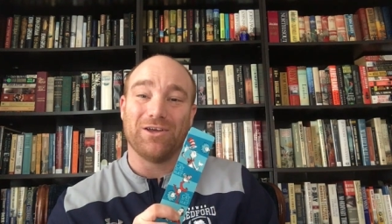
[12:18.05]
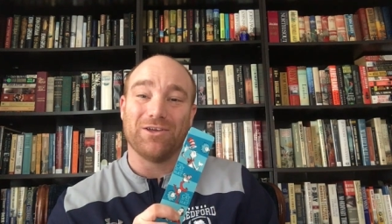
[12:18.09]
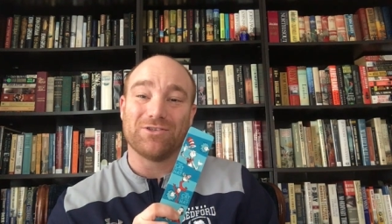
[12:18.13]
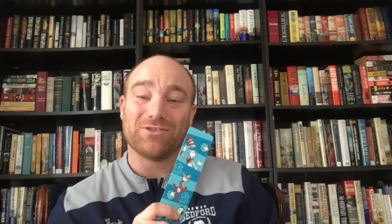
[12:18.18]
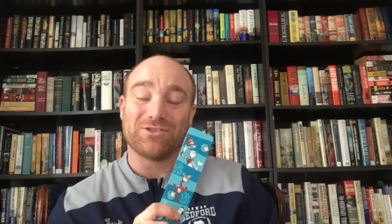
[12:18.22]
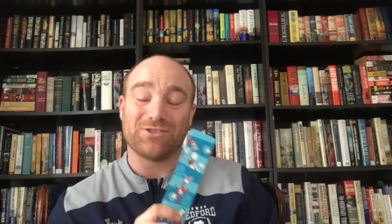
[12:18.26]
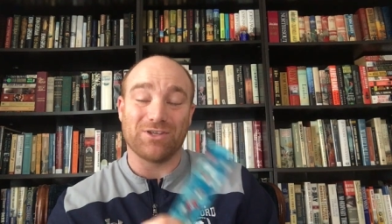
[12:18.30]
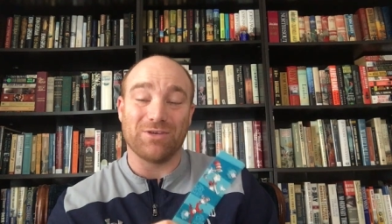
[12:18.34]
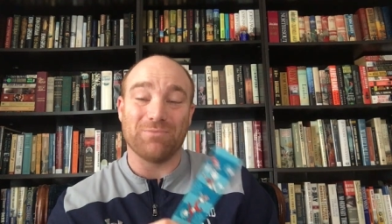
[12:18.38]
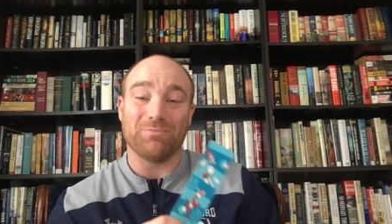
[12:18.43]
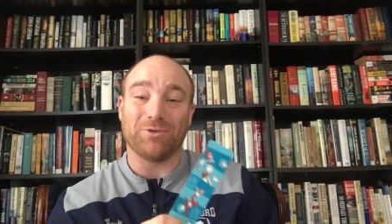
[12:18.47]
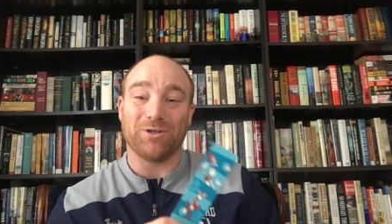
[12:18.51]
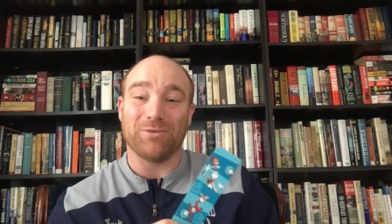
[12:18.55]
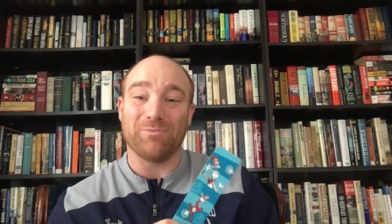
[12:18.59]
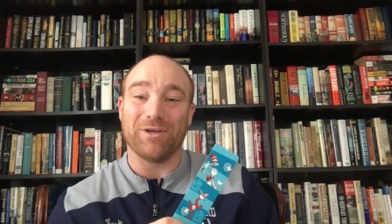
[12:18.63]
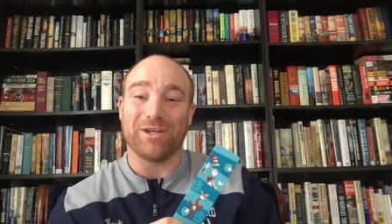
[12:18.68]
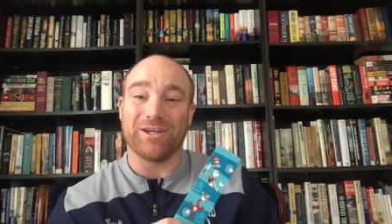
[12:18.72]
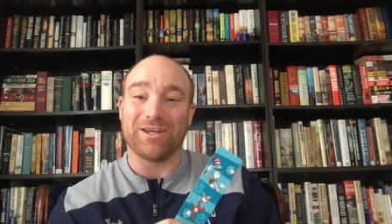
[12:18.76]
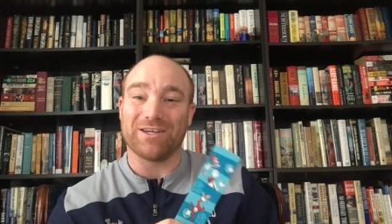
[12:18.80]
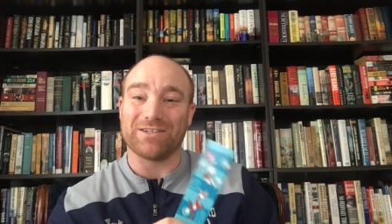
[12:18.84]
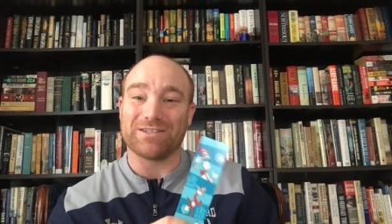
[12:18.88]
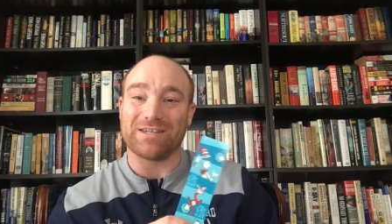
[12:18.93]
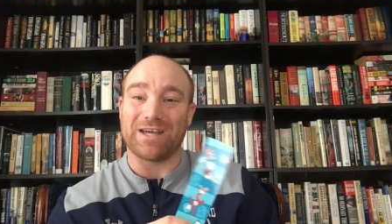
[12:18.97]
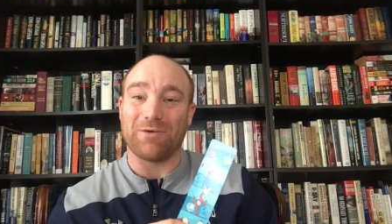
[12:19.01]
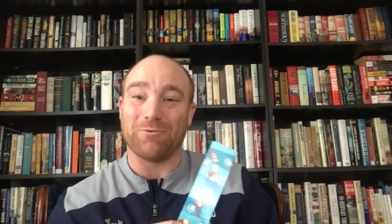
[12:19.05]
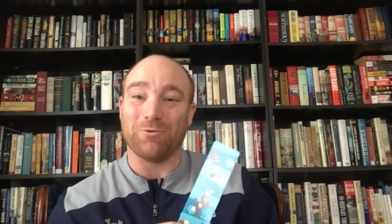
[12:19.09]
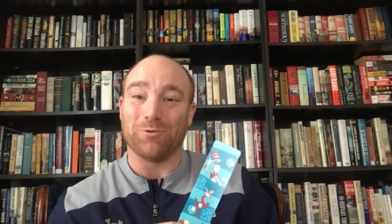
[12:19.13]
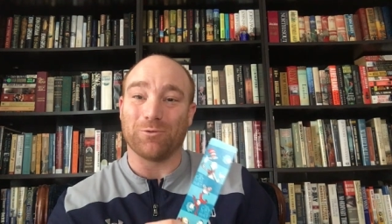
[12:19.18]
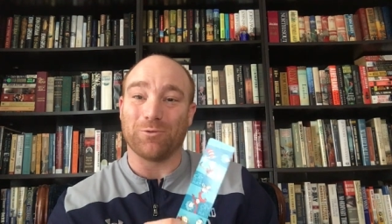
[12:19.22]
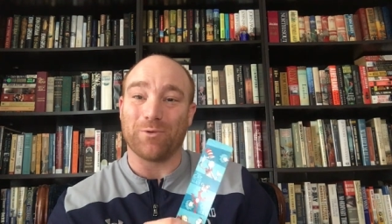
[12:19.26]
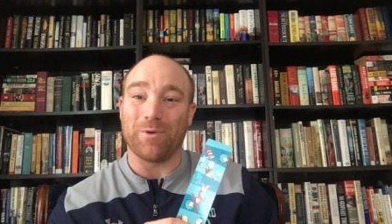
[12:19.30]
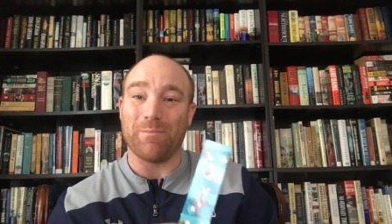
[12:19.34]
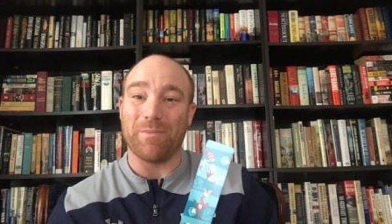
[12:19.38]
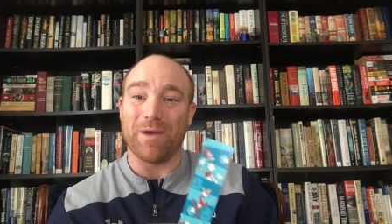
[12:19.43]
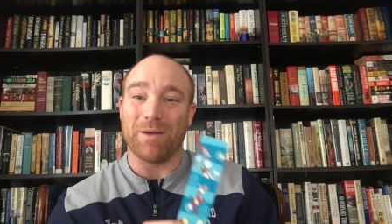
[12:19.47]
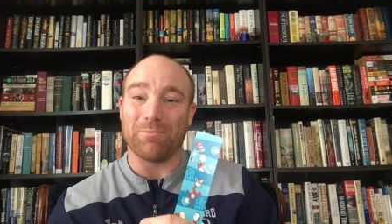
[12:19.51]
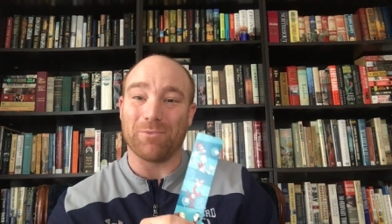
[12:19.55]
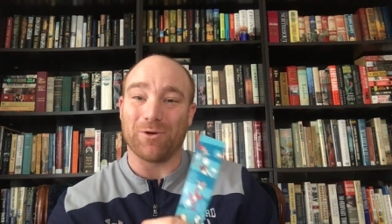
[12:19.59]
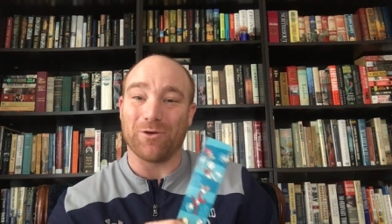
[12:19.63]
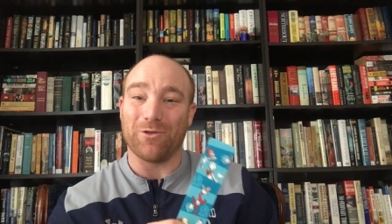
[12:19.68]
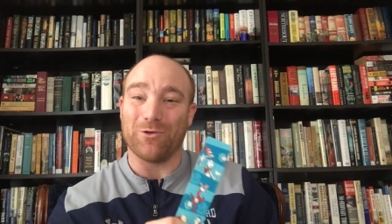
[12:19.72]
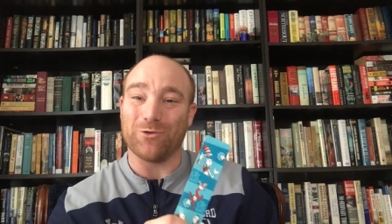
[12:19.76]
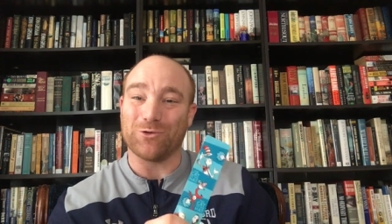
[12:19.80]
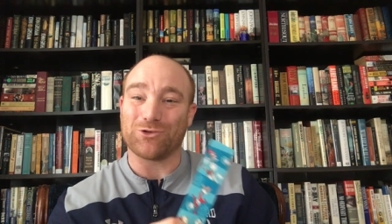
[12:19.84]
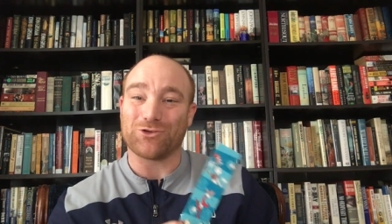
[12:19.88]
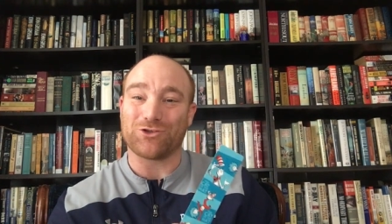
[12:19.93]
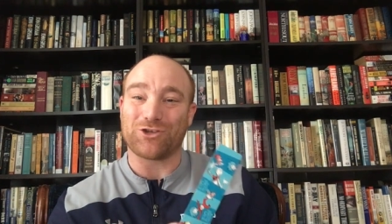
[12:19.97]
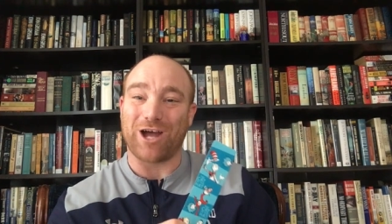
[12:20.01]
simply because I will remember
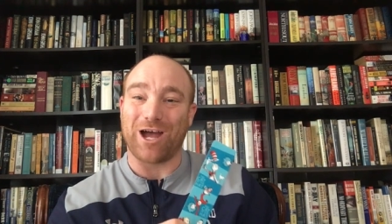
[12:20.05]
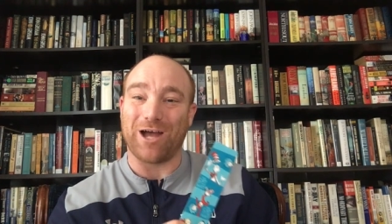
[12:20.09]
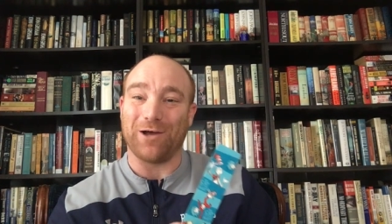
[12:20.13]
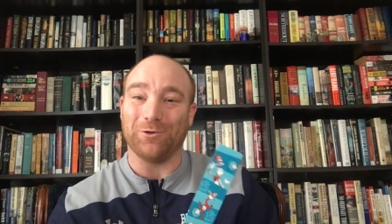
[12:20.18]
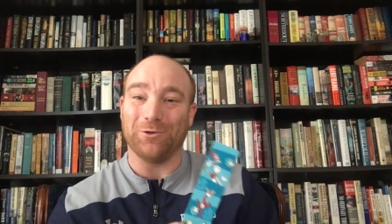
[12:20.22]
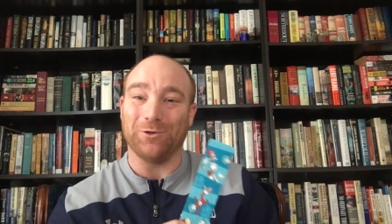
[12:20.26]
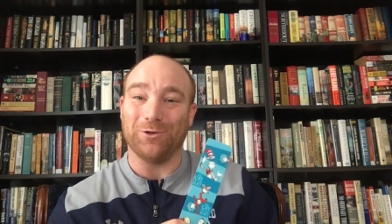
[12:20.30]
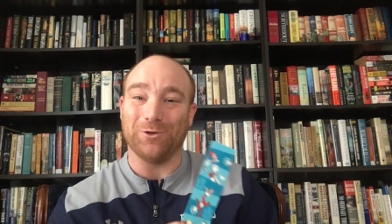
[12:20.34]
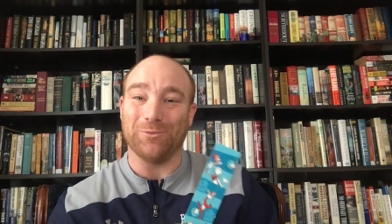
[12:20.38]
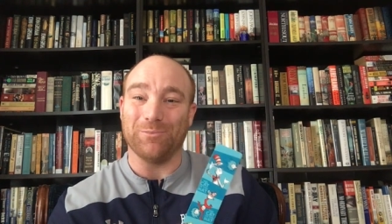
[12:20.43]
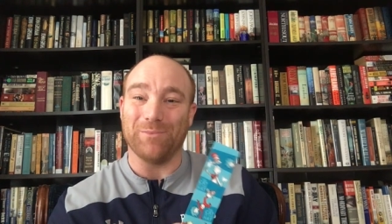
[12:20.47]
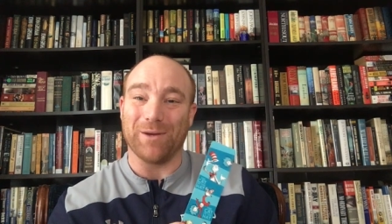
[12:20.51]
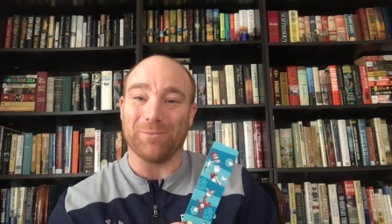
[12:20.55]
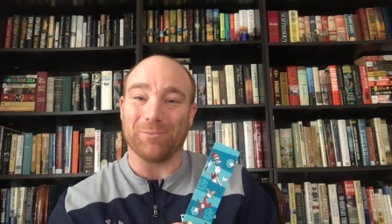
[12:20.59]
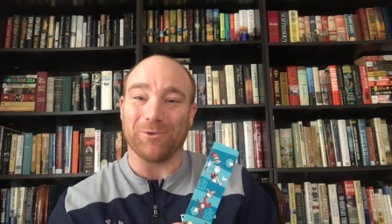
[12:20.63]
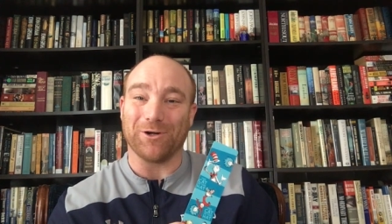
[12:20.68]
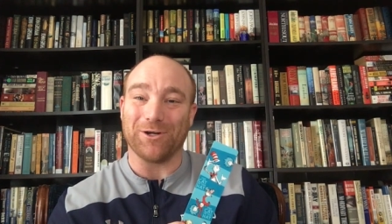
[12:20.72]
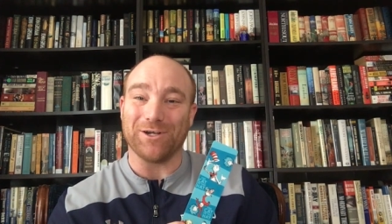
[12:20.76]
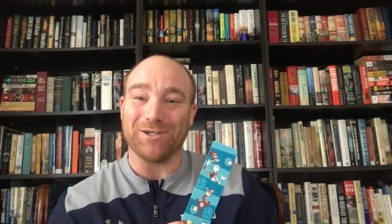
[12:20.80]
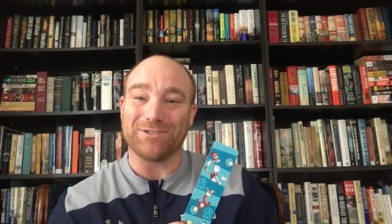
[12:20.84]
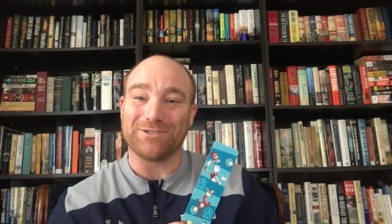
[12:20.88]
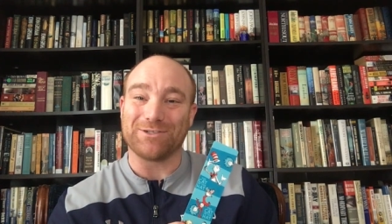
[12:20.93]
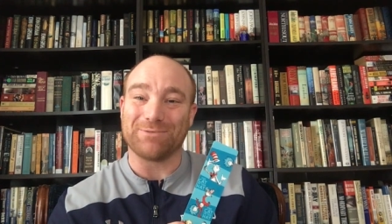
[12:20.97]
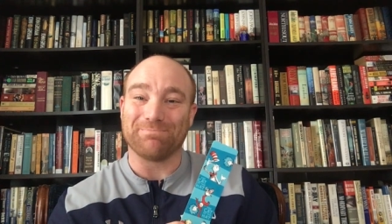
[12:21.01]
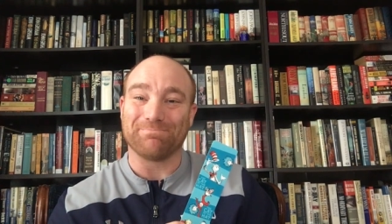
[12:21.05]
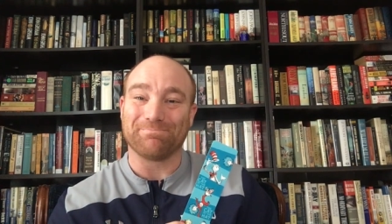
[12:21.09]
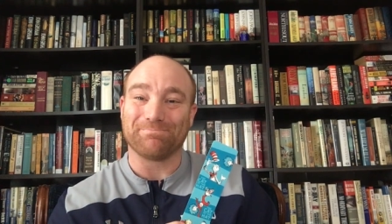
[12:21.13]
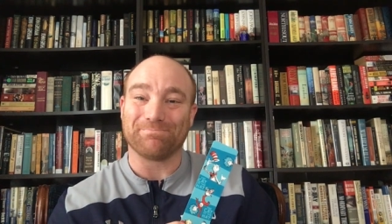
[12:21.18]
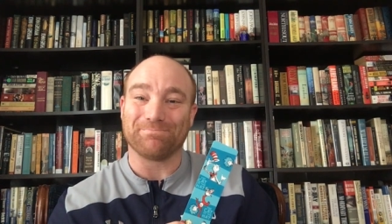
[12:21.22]
those childhood memories.